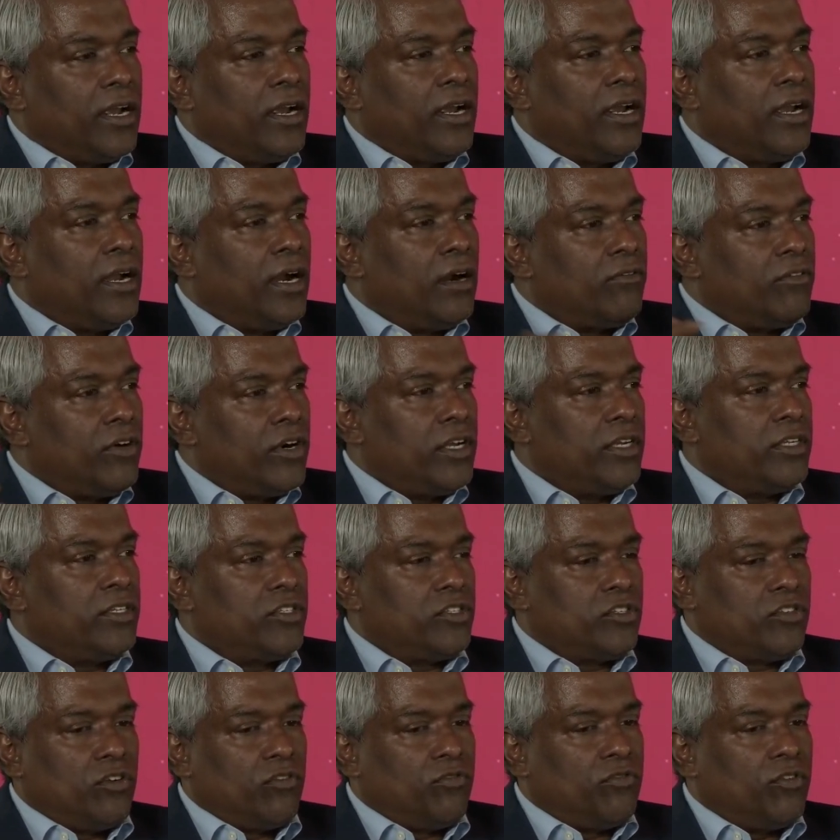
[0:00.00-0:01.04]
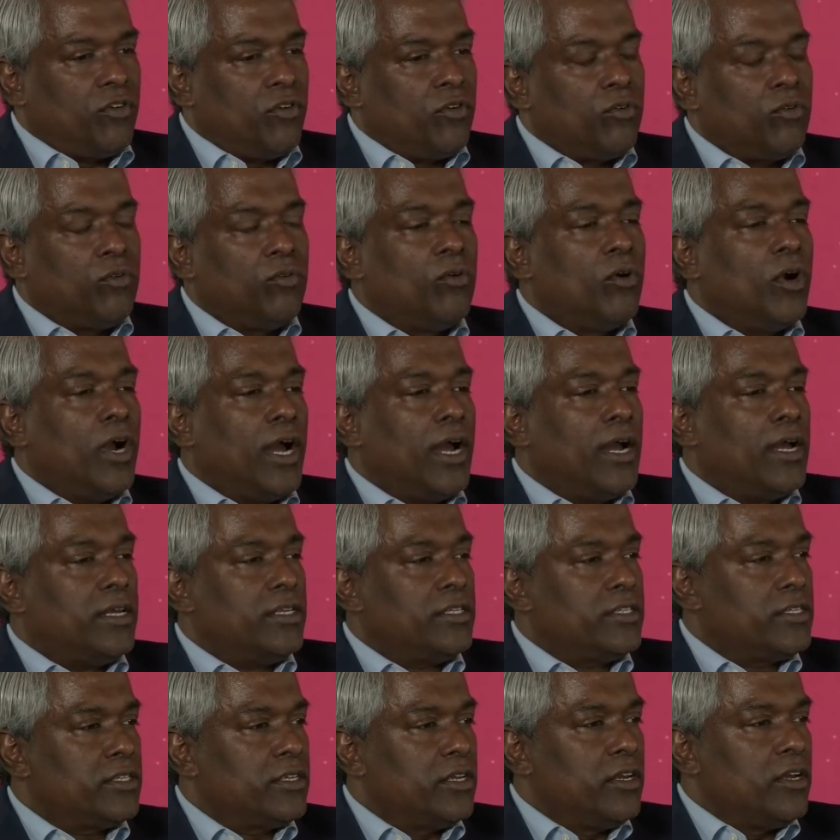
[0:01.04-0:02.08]
governance of who
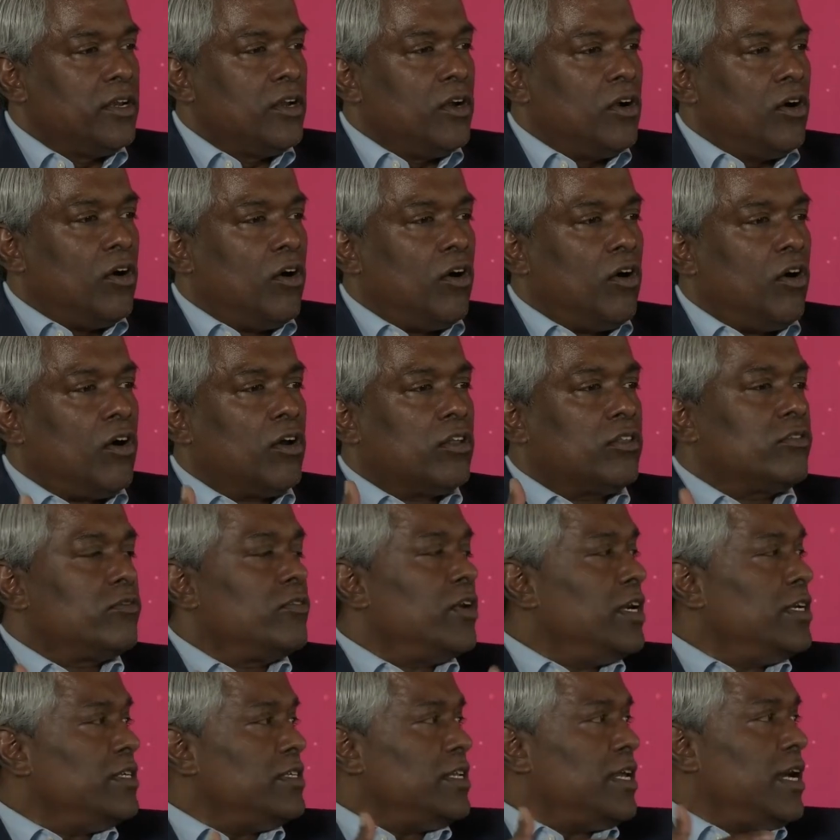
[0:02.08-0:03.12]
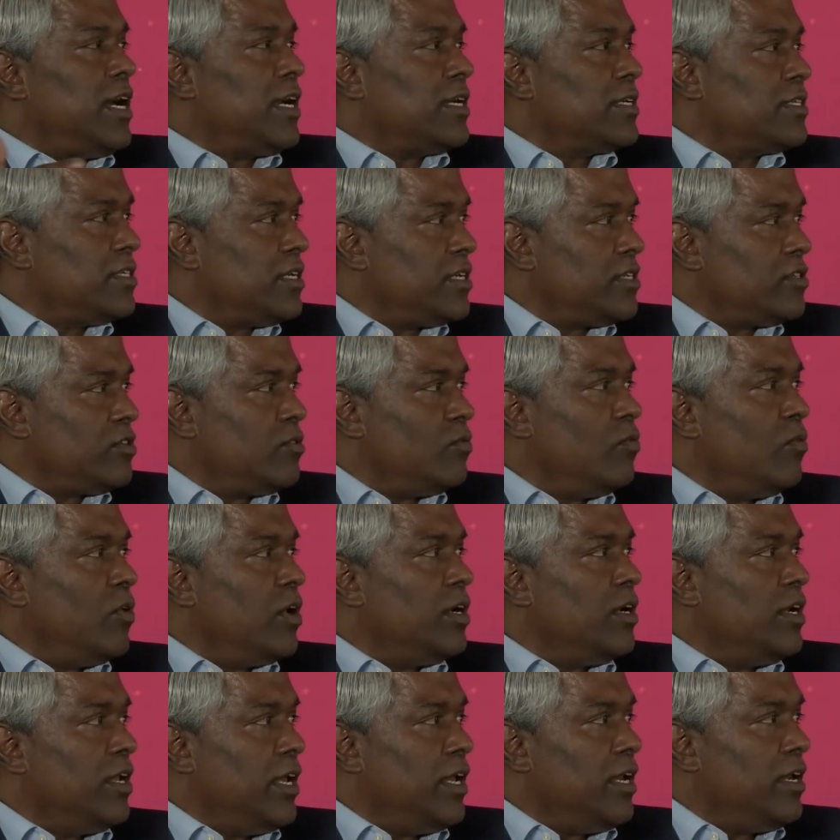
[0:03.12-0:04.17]
has authorized access to
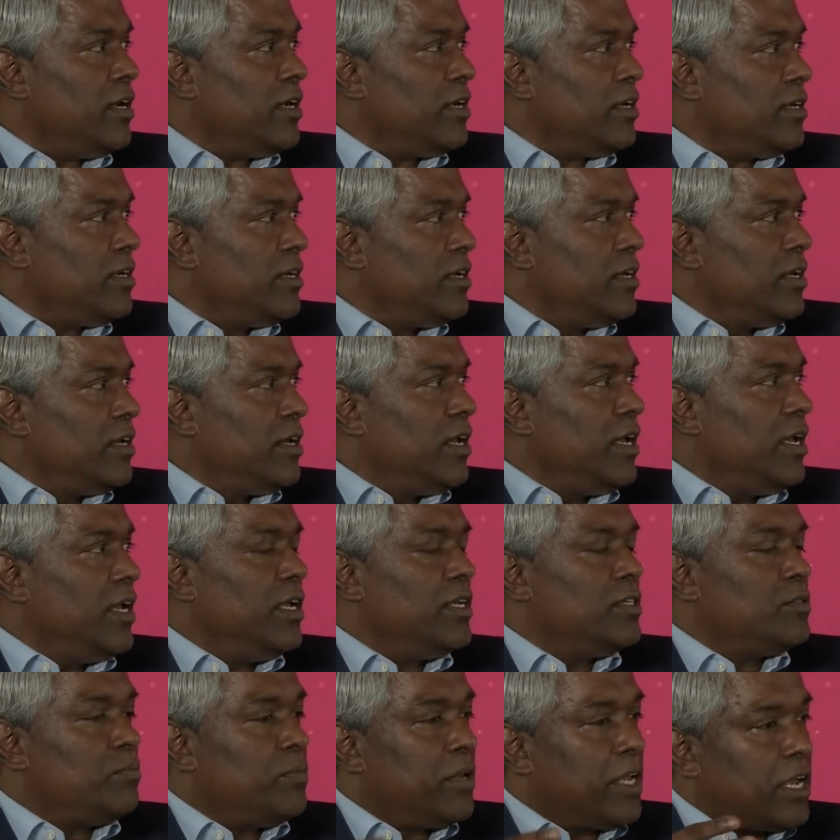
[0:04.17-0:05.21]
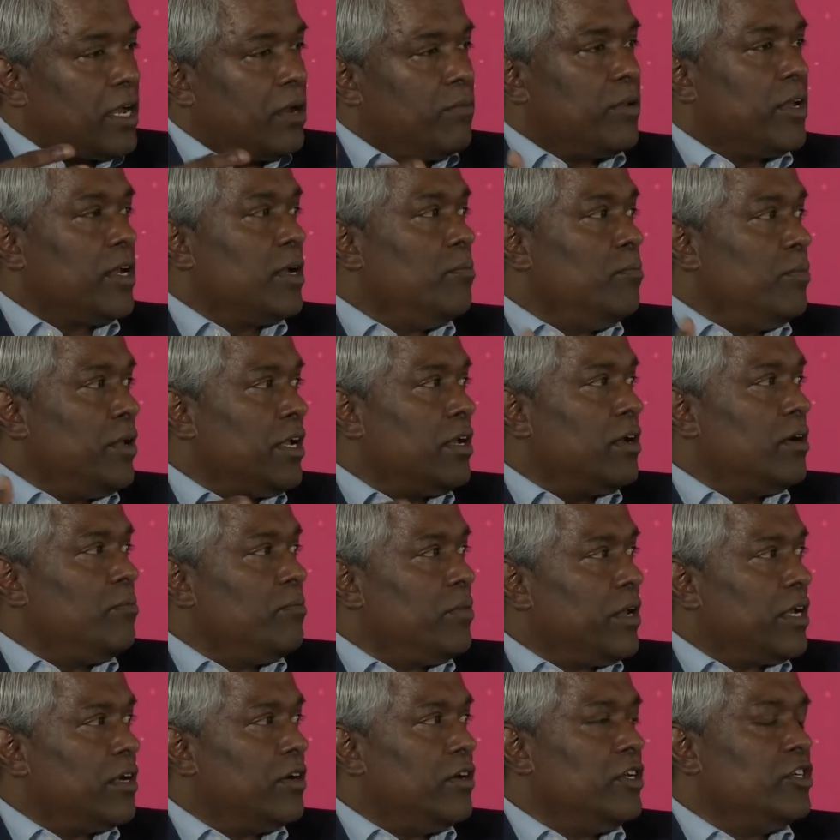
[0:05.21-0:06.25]
what data is becoming a bigger and
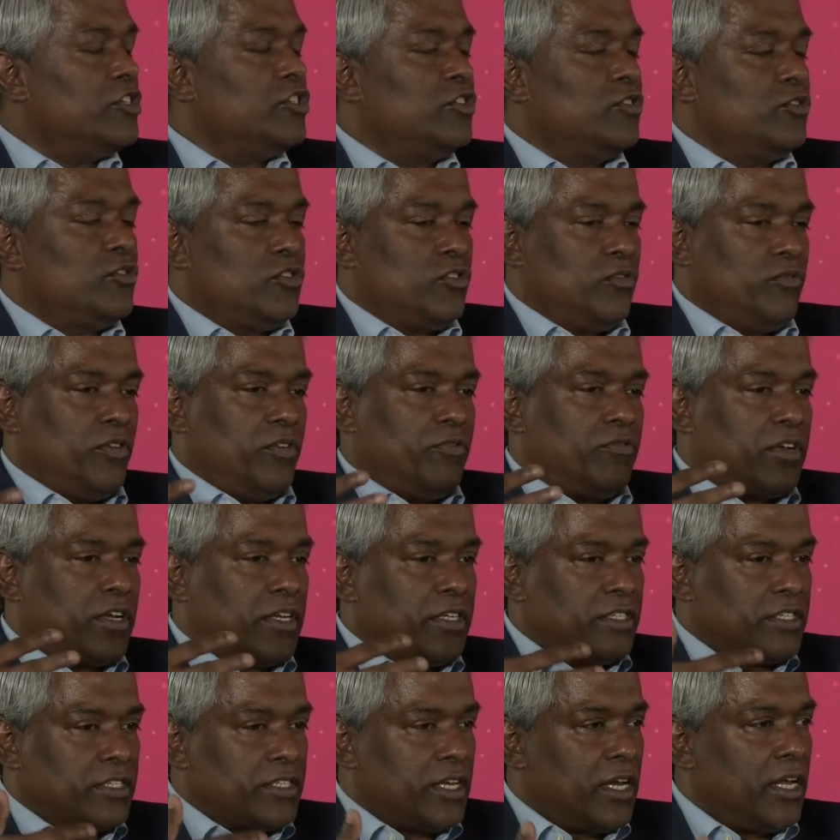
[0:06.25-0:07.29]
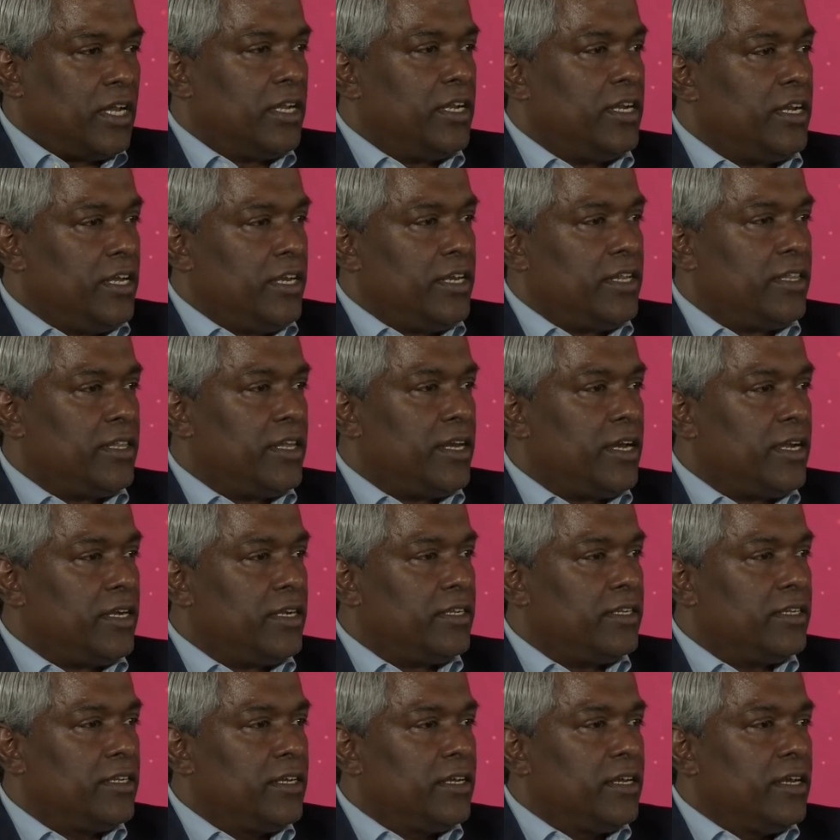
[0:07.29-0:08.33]
bigger issue. So we've consolidated
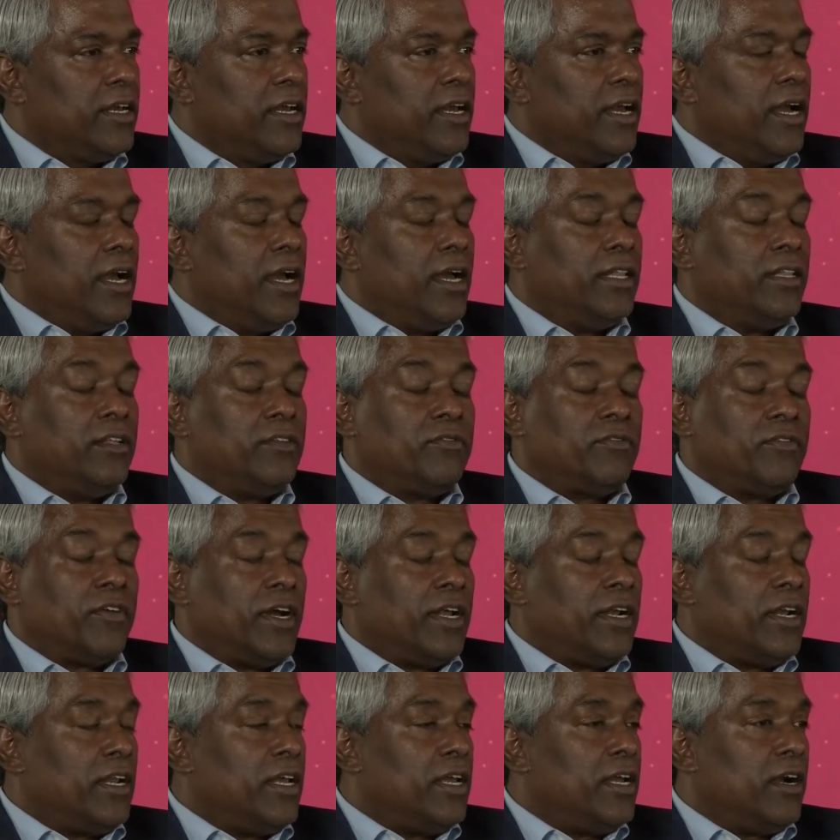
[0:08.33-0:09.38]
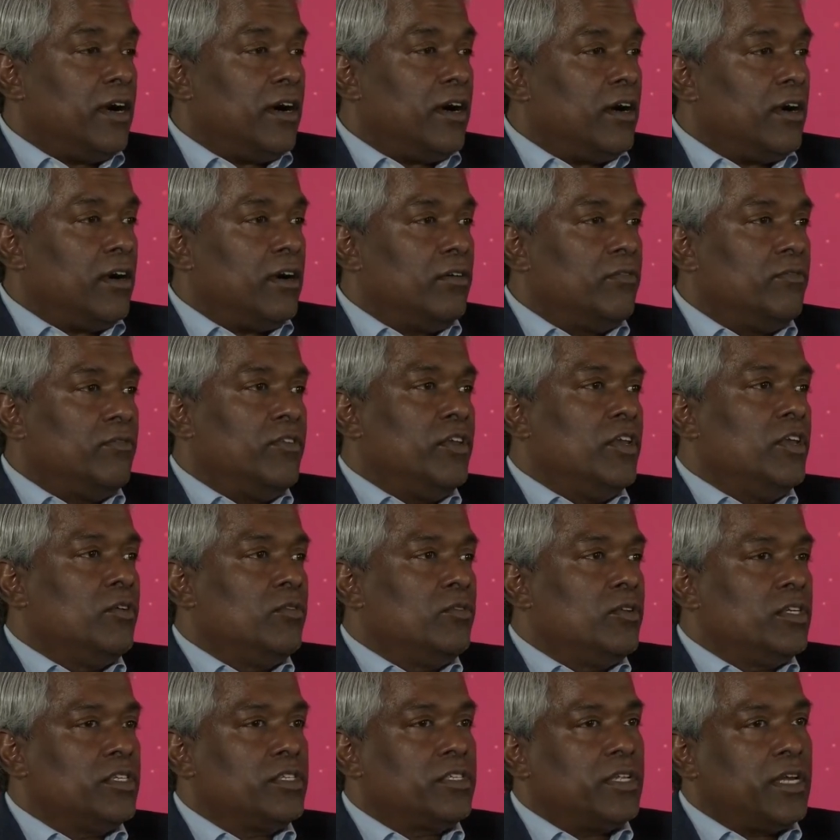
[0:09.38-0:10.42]
that. And then finally, our
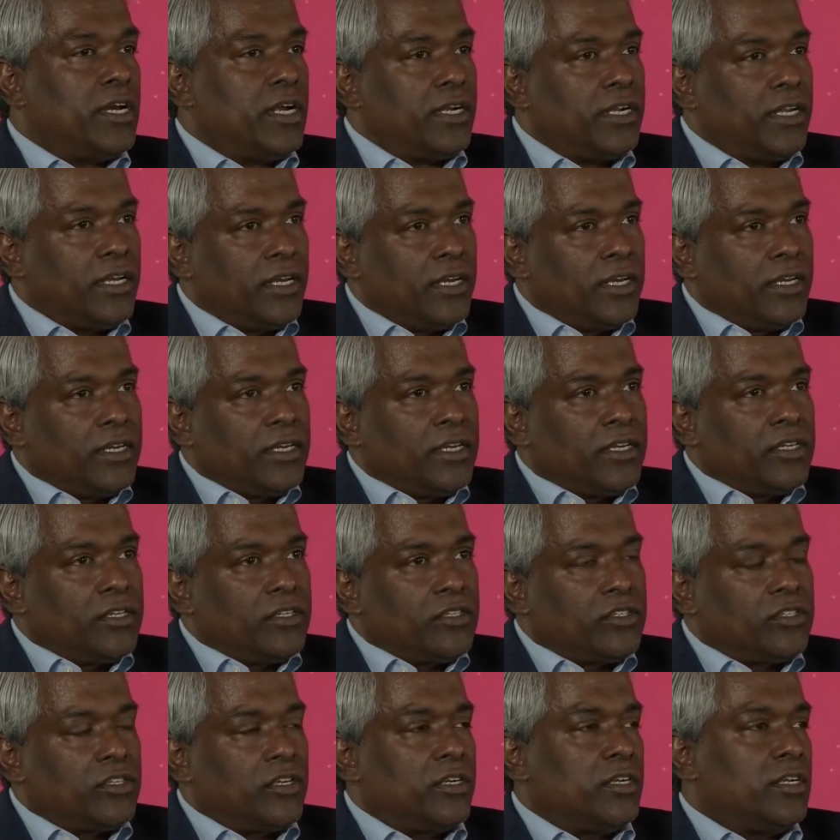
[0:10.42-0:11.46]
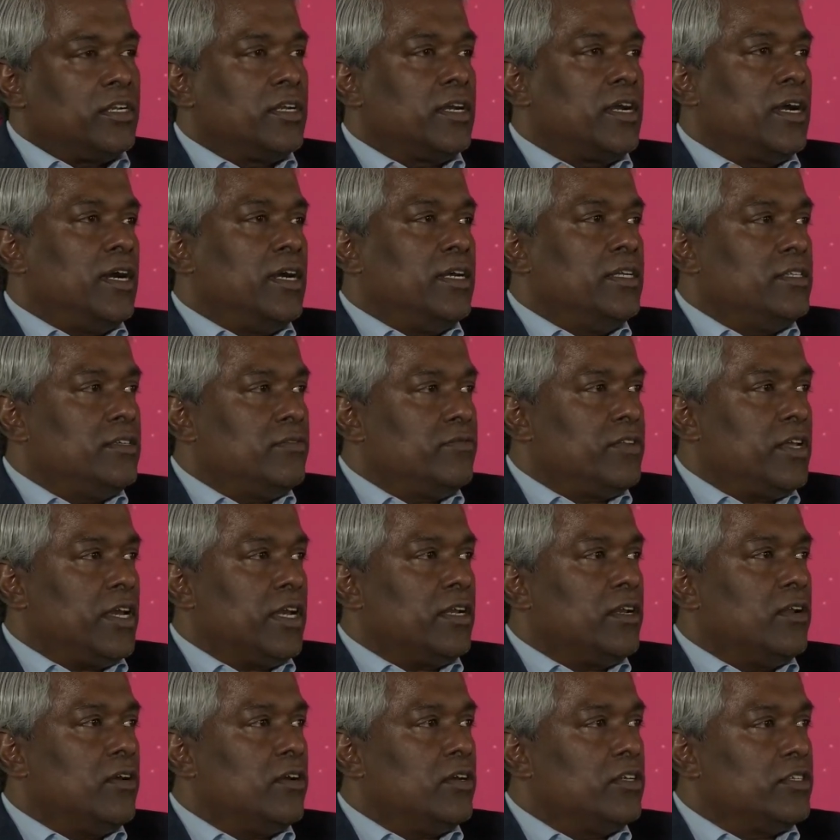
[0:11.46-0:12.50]
view is that certain kinds of
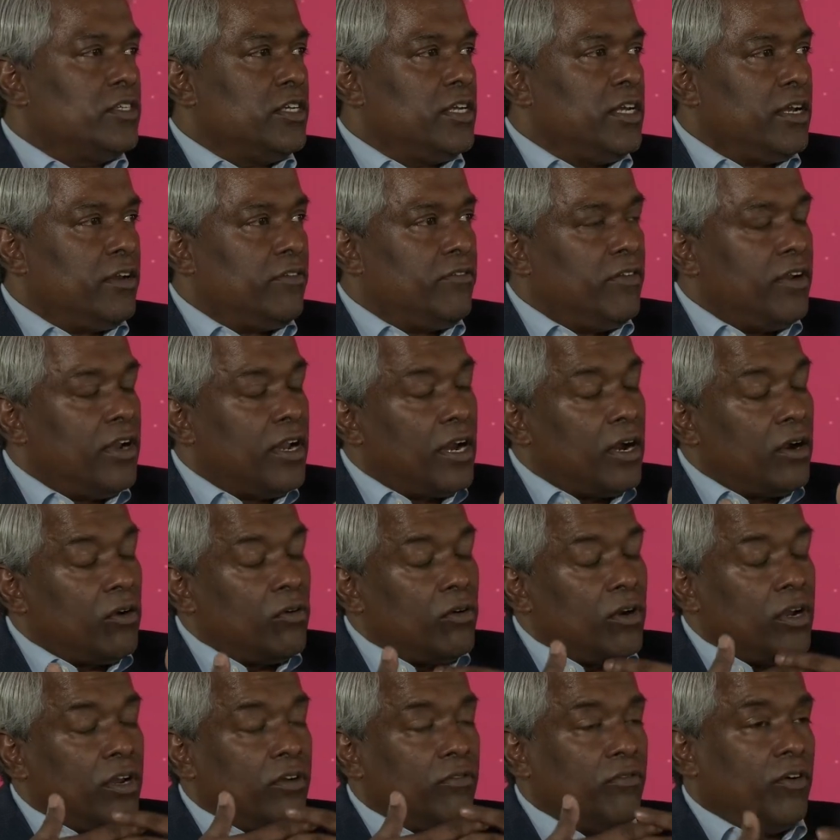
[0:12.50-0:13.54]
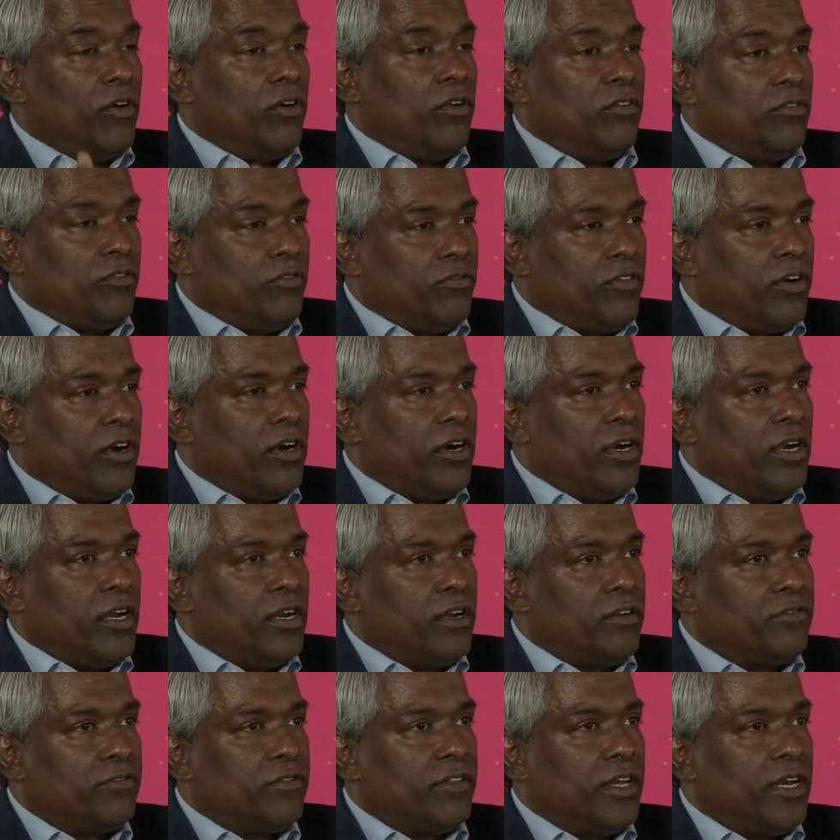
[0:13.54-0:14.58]
technology have now evolved far
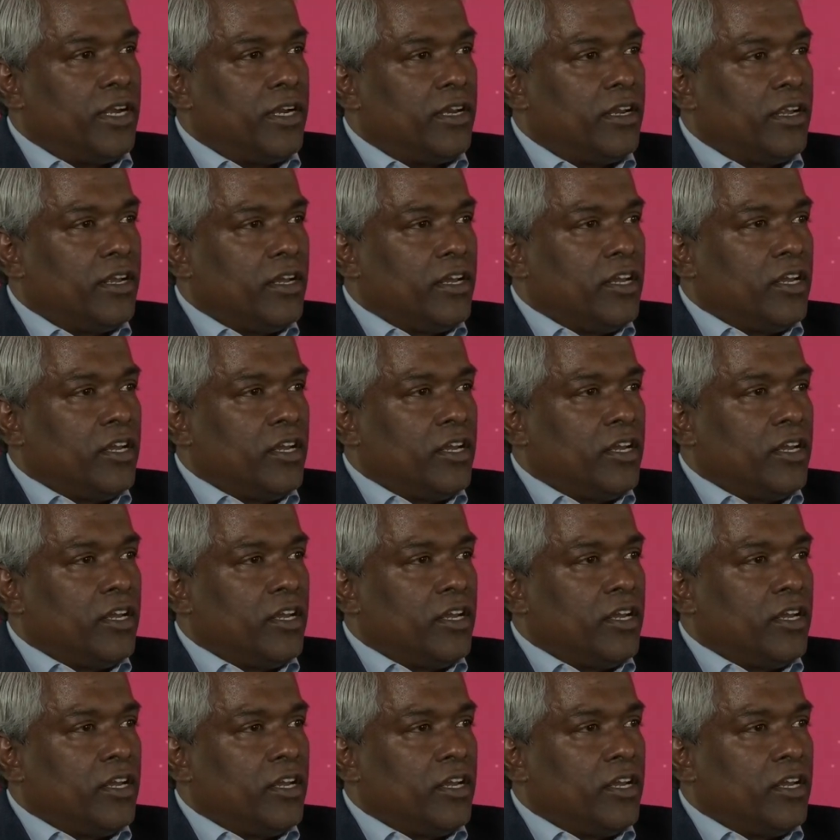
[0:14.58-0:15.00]
enough that